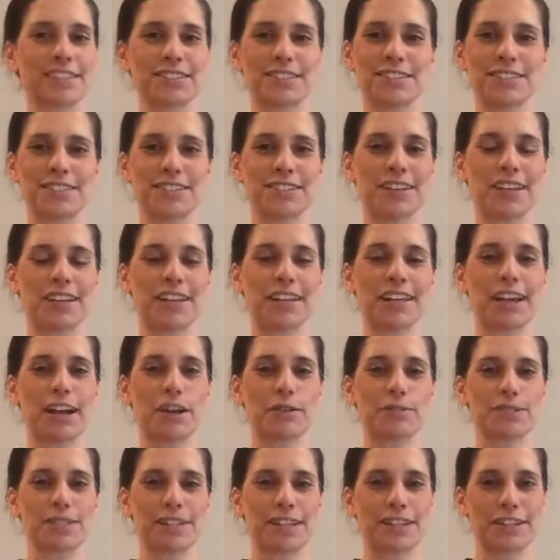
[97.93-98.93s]
to any
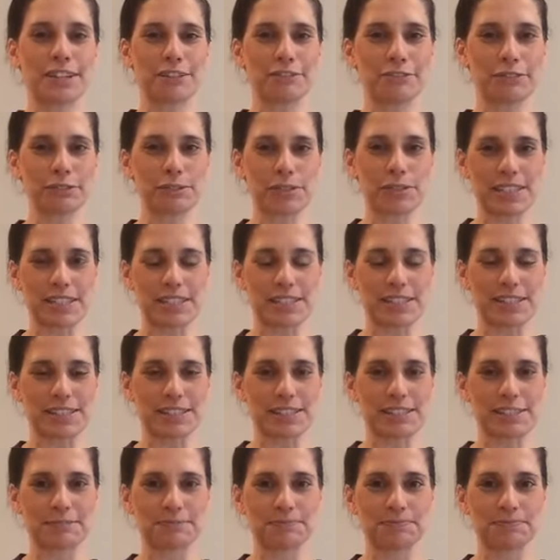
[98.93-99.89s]
outside influences.